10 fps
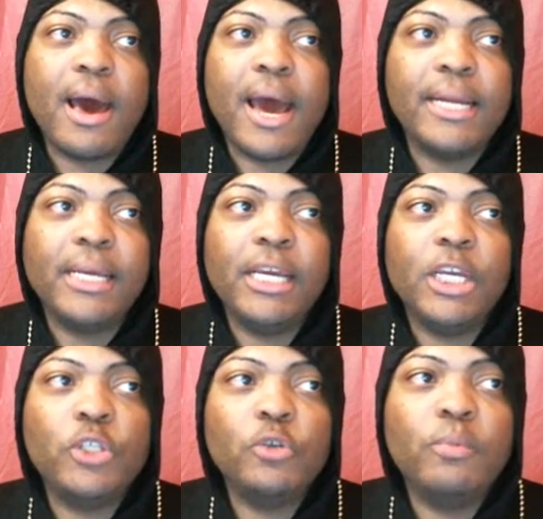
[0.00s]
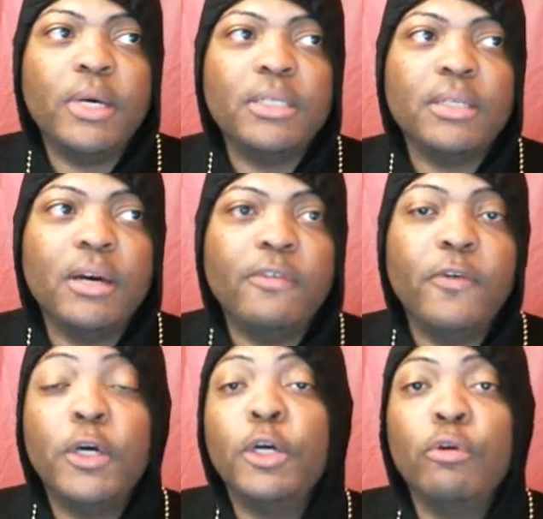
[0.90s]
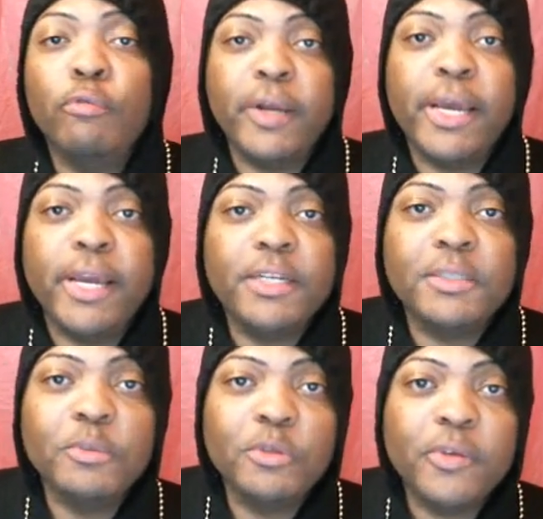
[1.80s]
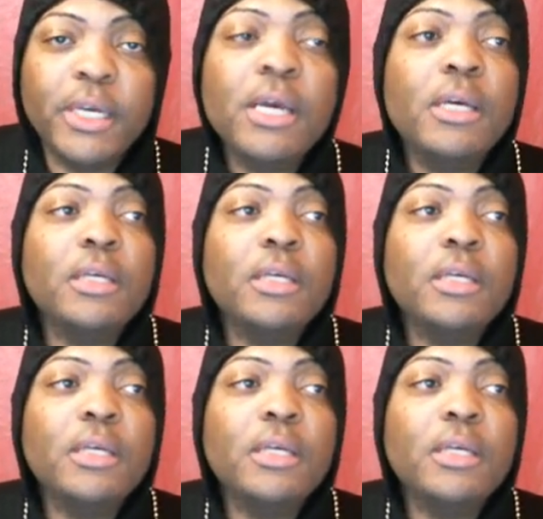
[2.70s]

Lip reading: I didn't get too much of her career in this movie.